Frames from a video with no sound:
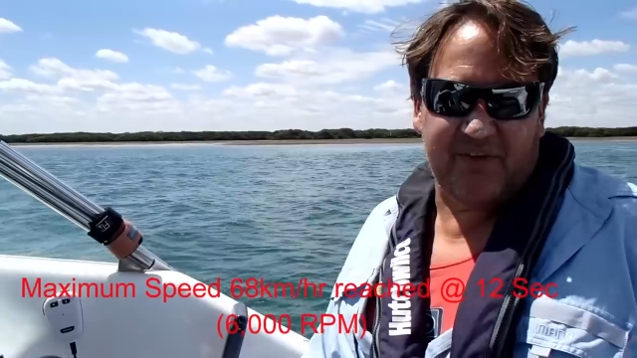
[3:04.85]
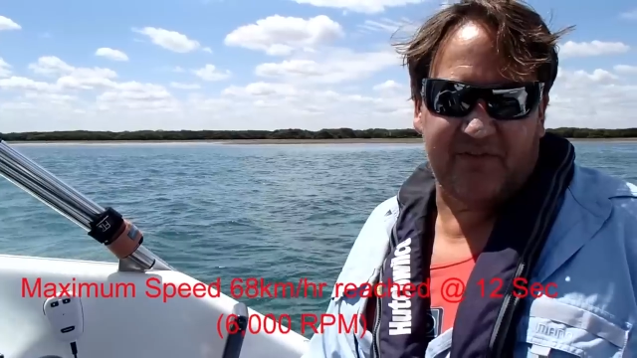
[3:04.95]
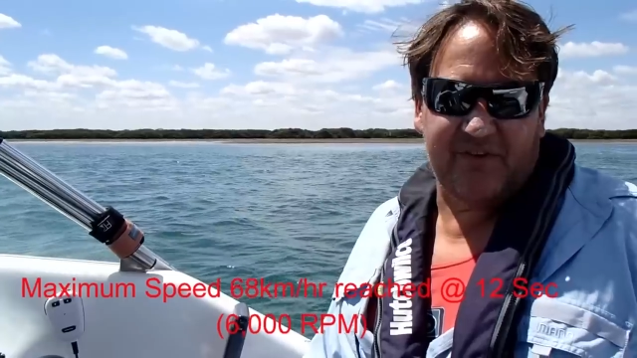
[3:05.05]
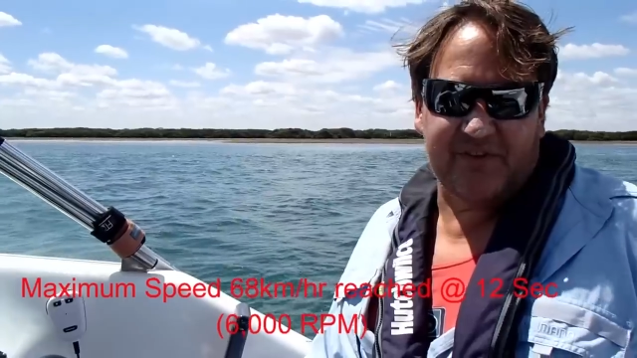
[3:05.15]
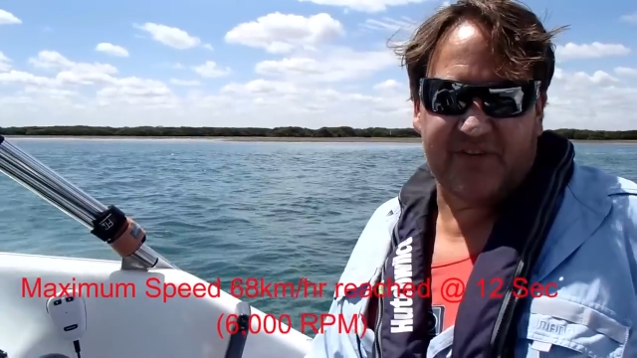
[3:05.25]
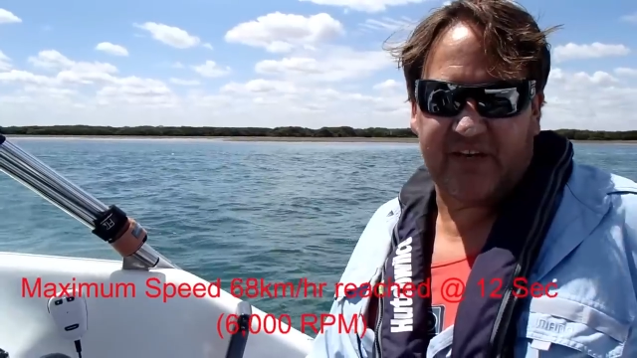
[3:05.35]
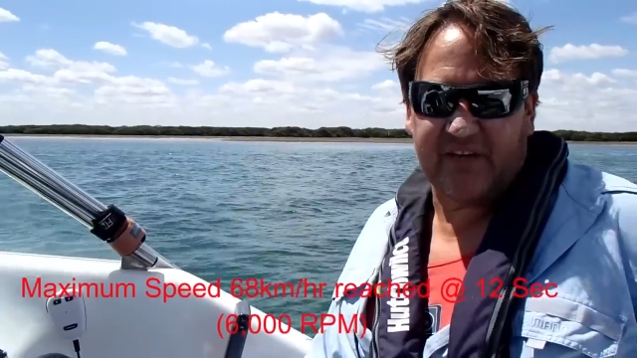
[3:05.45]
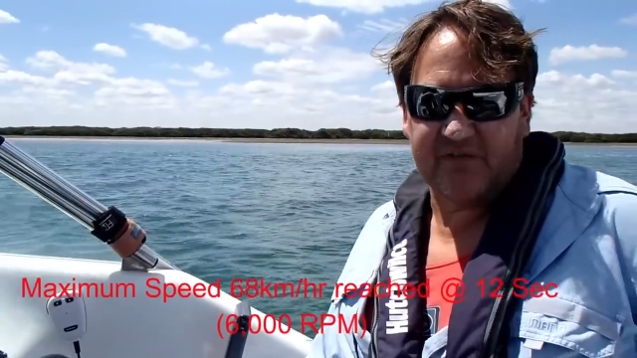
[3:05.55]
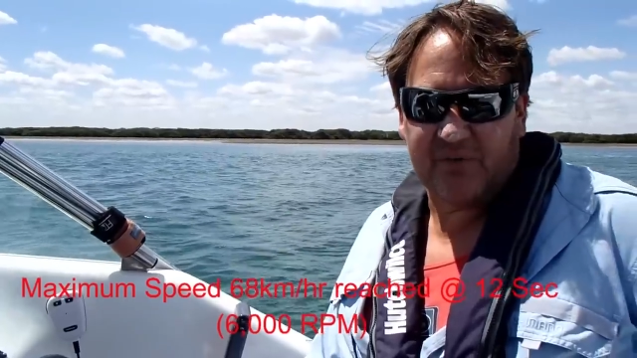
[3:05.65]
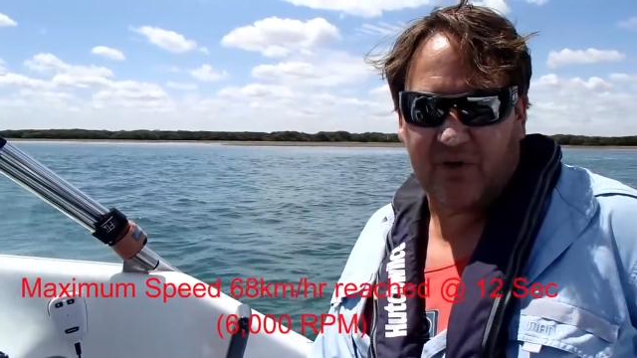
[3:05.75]
a few
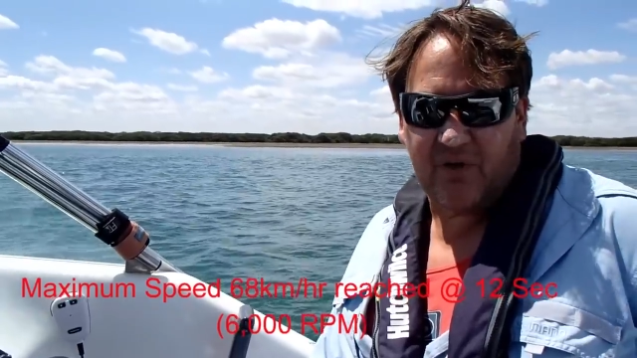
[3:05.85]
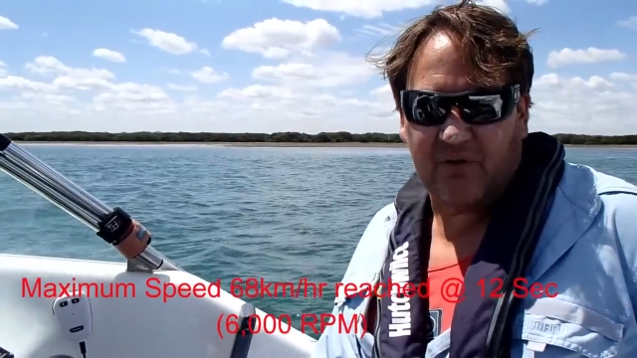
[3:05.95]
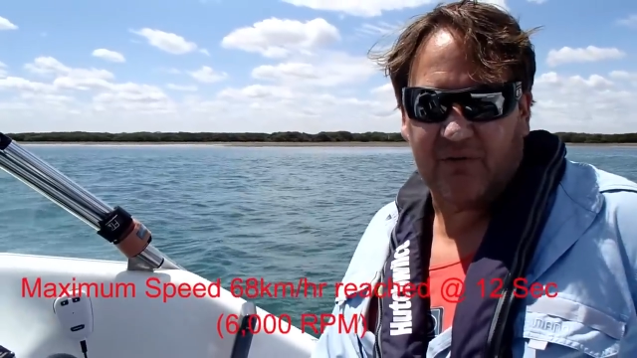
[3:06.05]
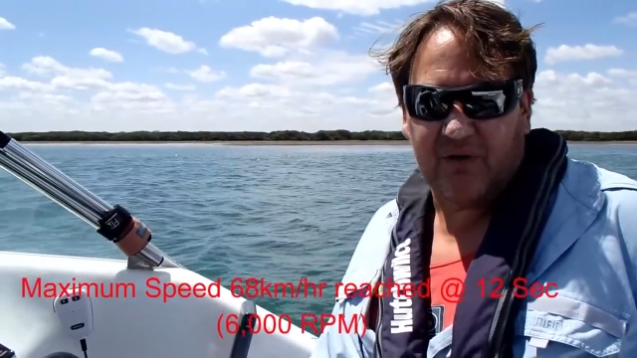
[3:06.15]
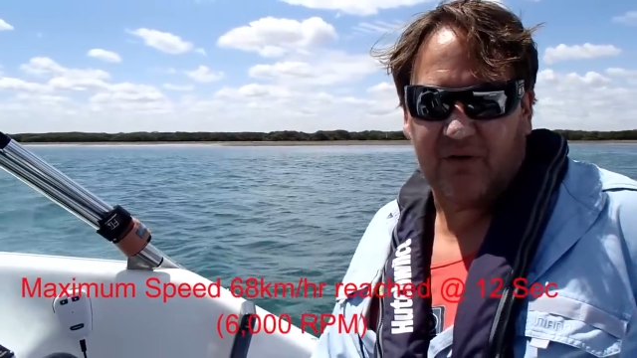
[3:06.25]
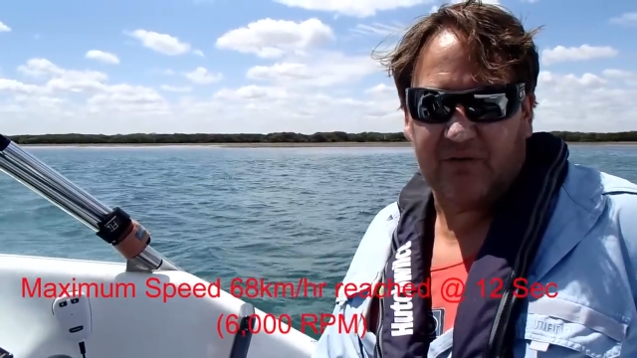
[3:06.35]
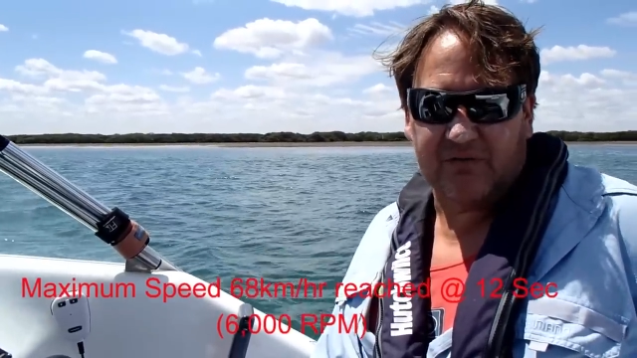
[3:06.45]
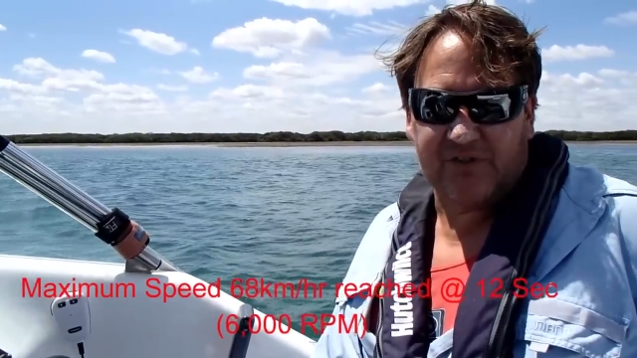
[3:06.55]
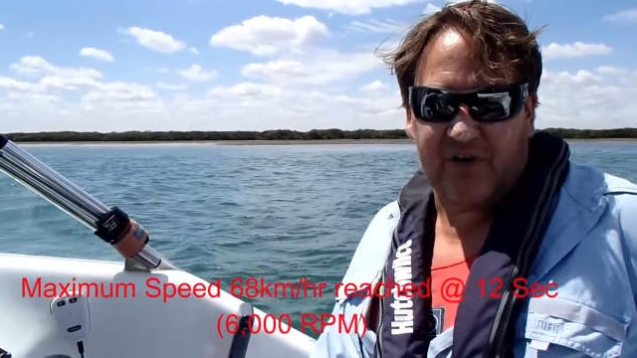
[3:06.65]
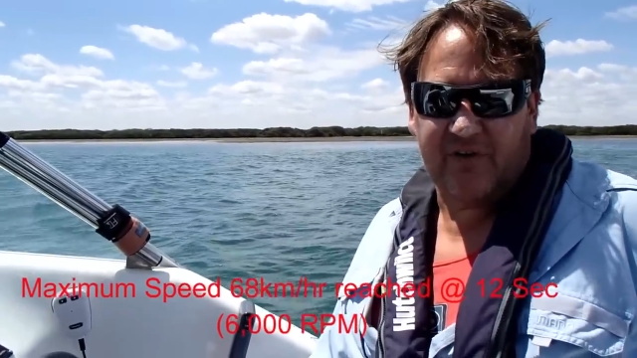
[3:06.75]
seconds, but I'll, I'll
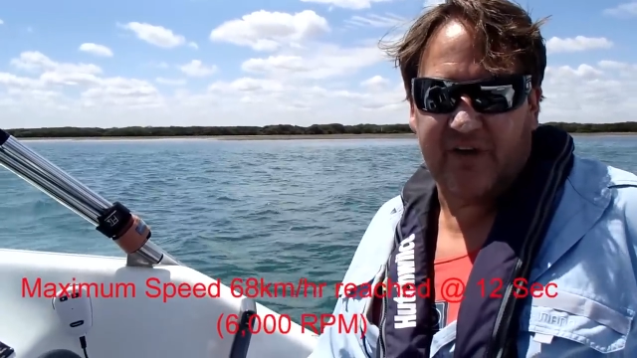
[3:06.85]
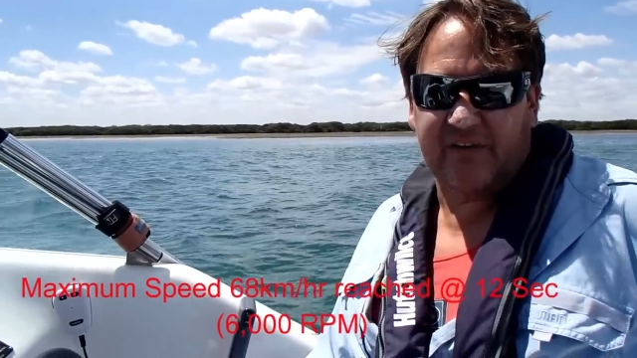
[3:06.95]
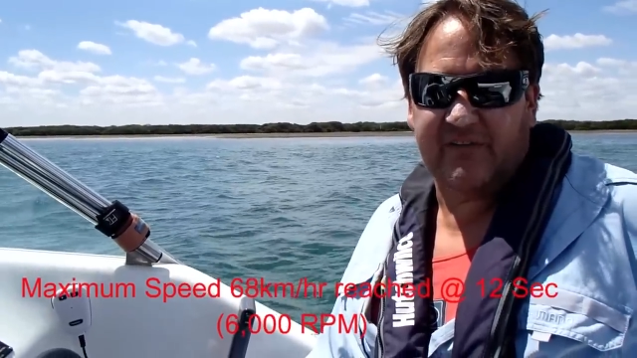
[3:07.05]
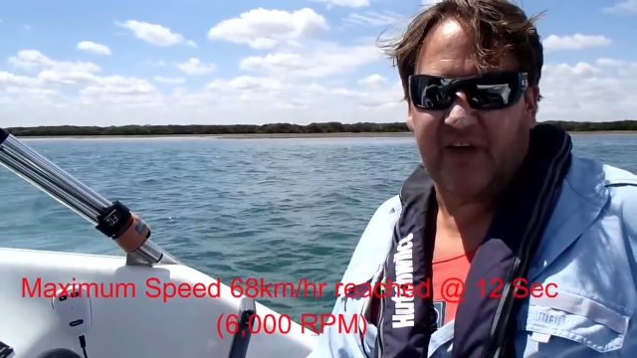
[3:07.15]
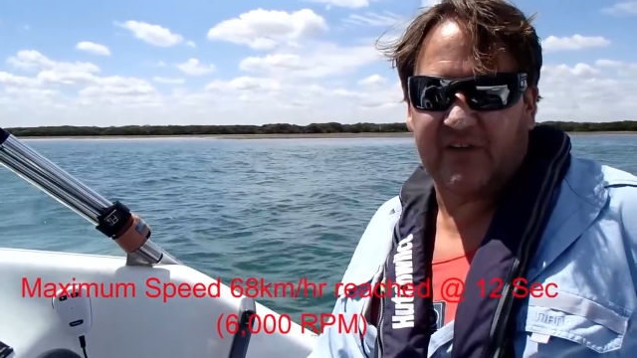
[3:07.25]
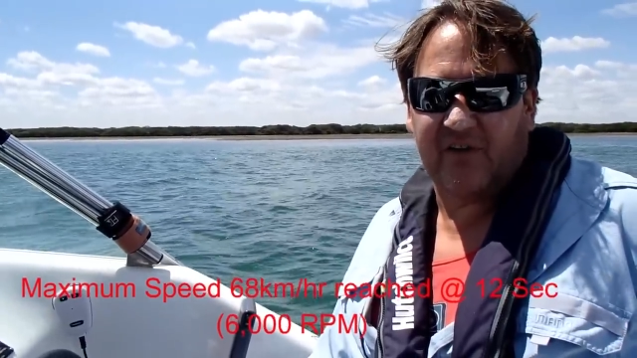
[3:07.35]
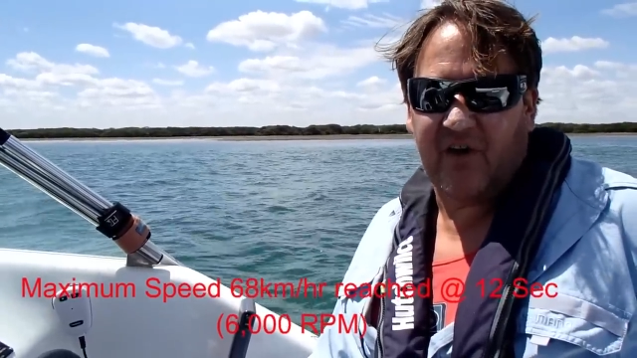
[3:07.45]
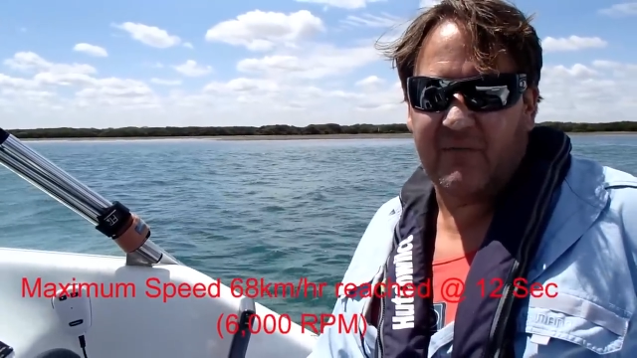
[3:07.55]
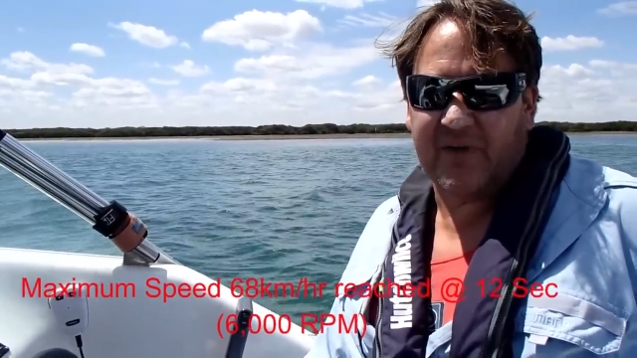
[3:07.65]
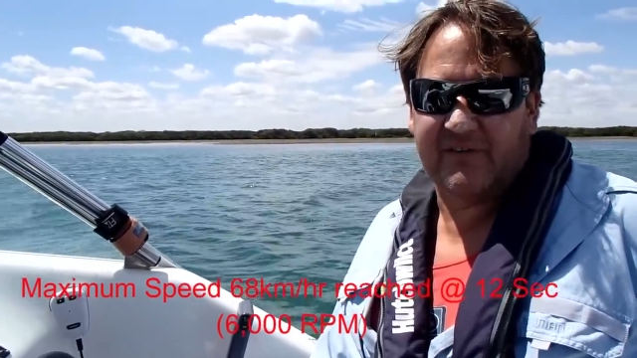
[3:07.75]
show you the exact
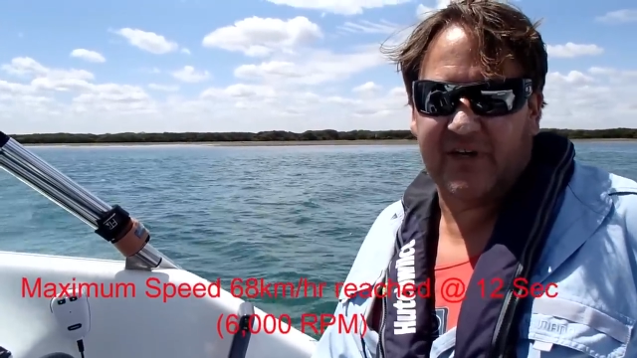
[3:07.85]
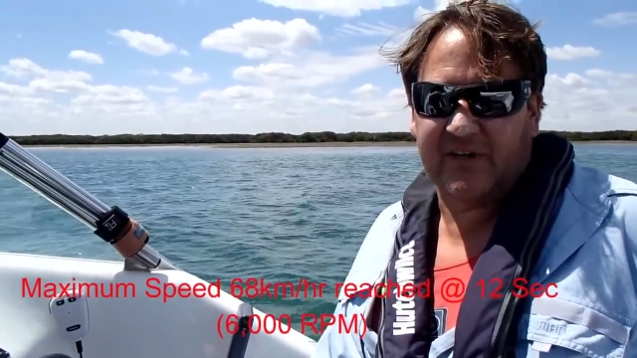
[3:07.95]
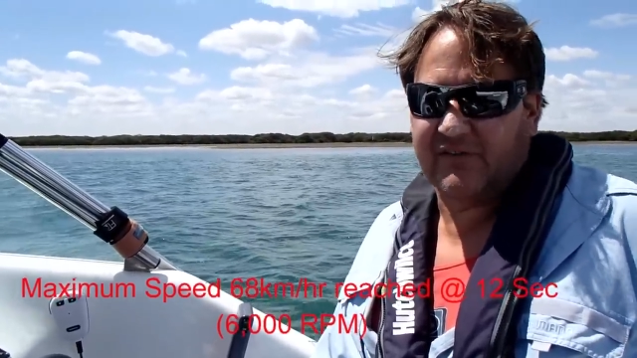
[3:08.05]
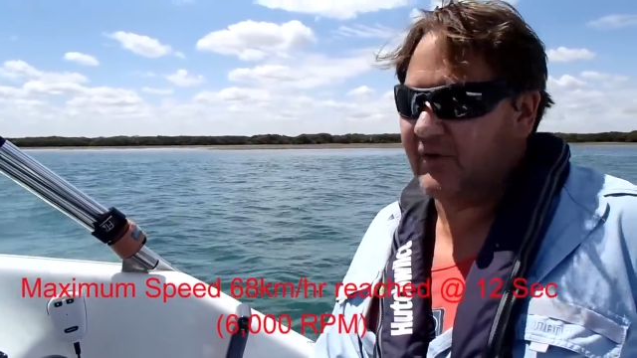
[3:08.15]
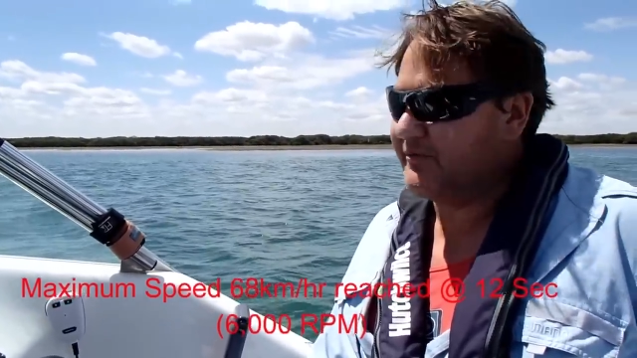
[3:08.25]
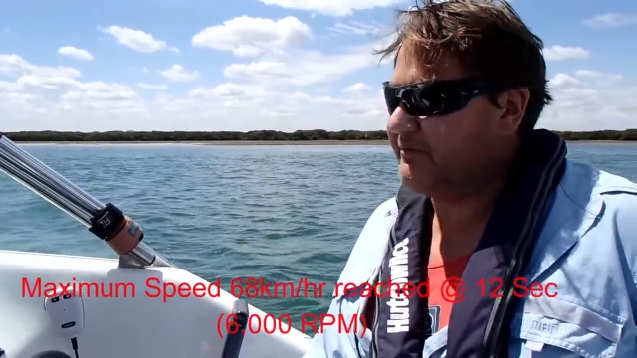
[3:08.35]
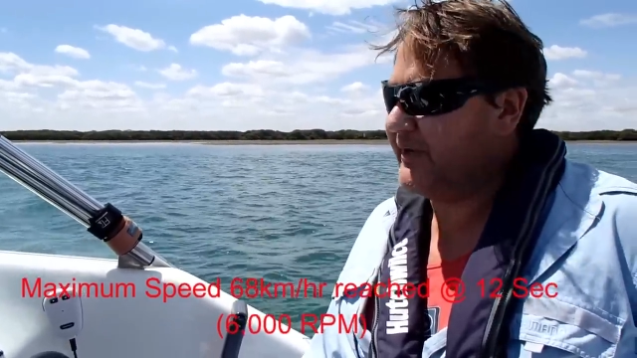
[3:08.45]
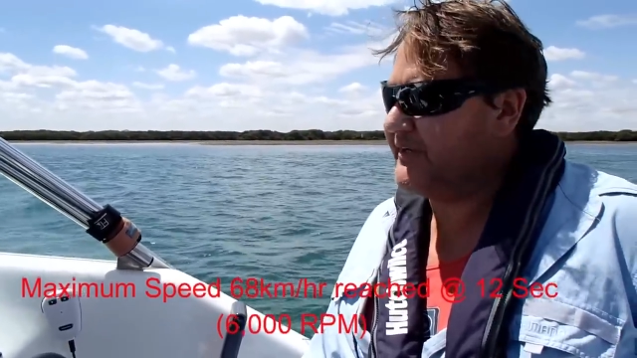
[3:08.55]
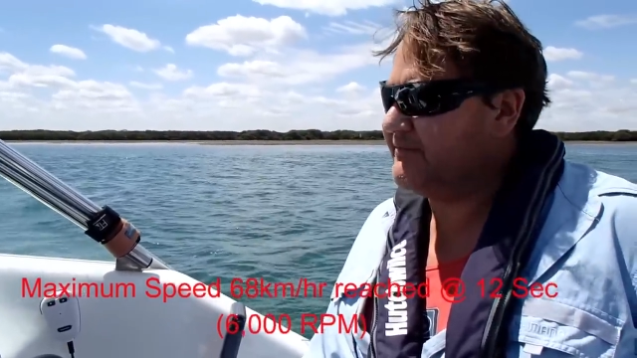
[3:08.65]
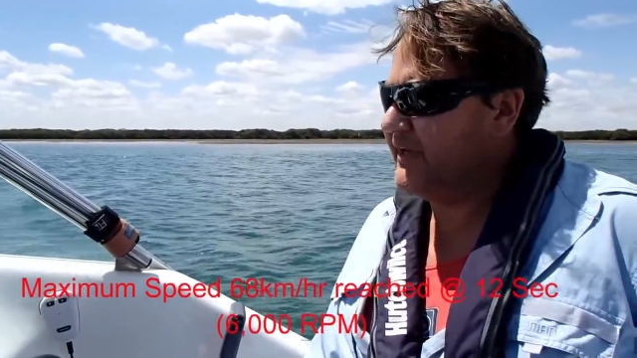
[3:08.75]
timing to get to top speed.